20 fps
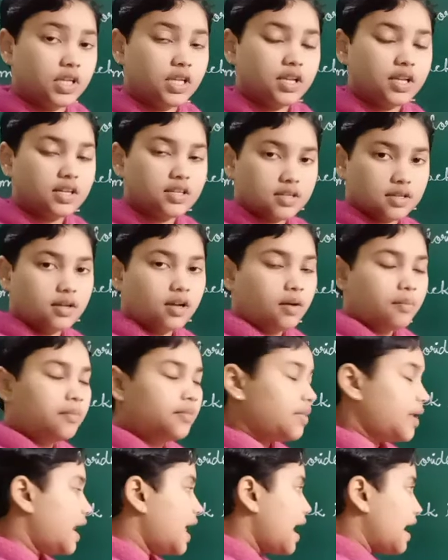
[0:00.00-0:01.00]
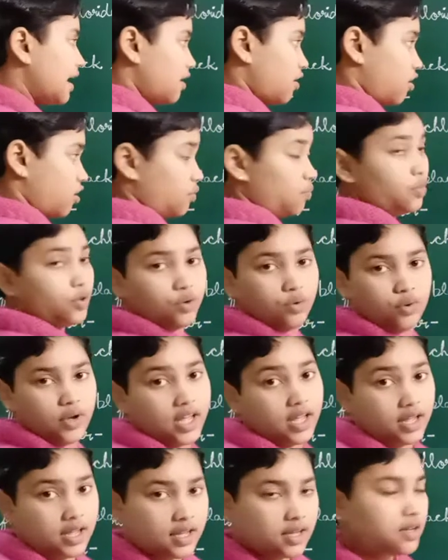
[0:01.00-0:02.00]
the black or blue
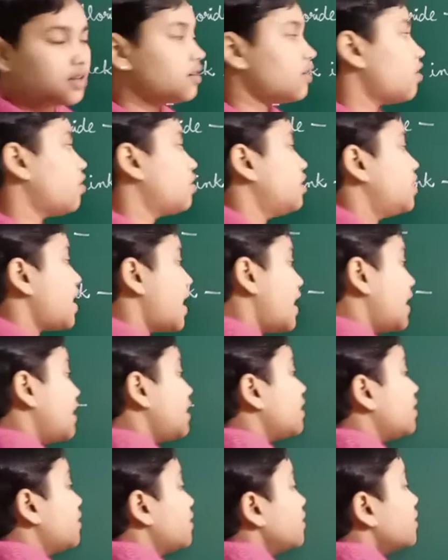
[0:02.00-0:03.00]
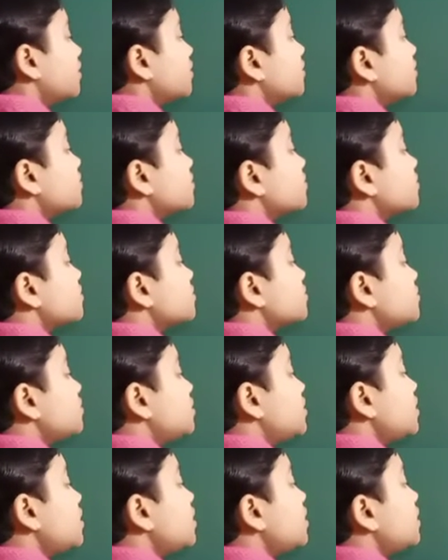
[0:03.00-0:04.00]
ink or dye.
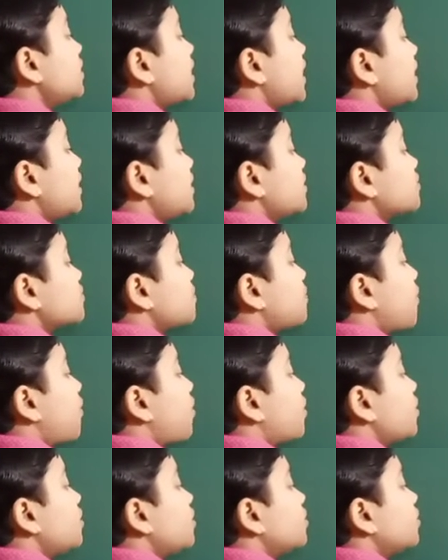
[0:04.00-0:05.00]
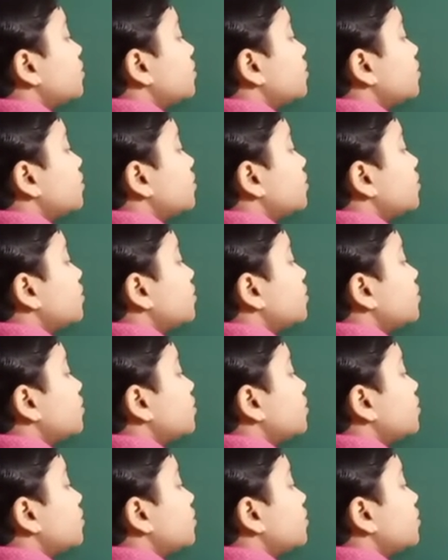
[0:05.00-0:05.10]
Till that spot,